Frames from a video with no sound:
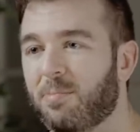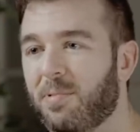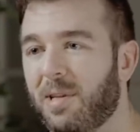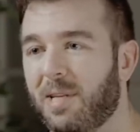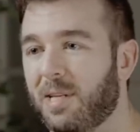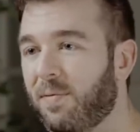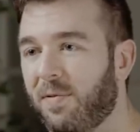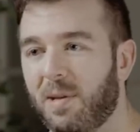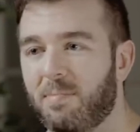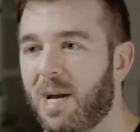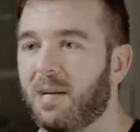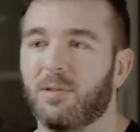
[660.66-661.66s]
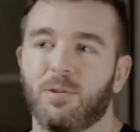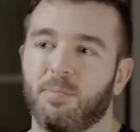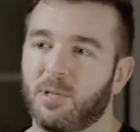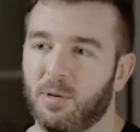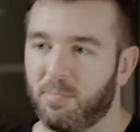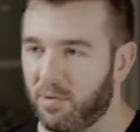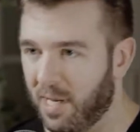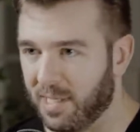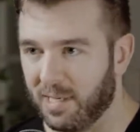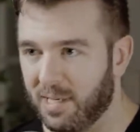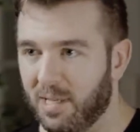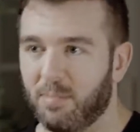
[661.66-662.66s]
And these feedback loops are
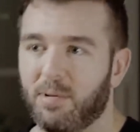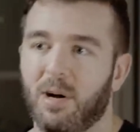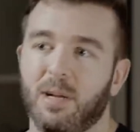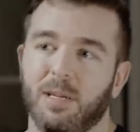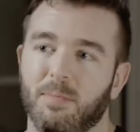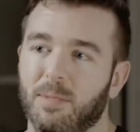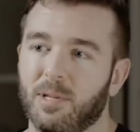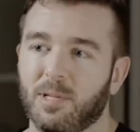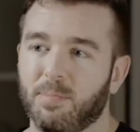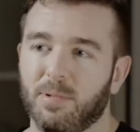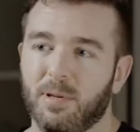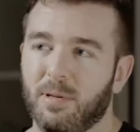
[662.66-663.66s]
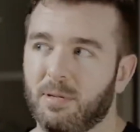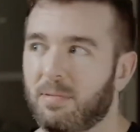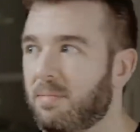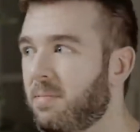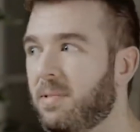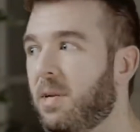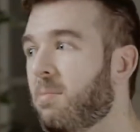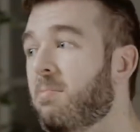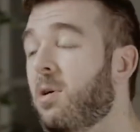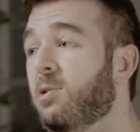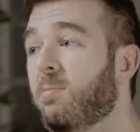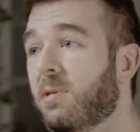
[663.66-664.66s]
present in the body in multiple, you know,
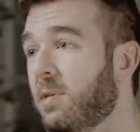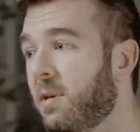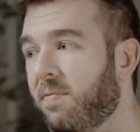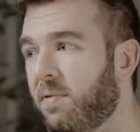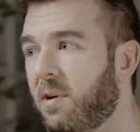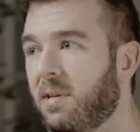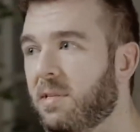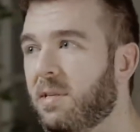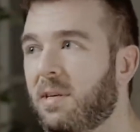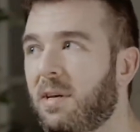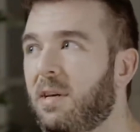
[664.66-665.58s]
multiple different,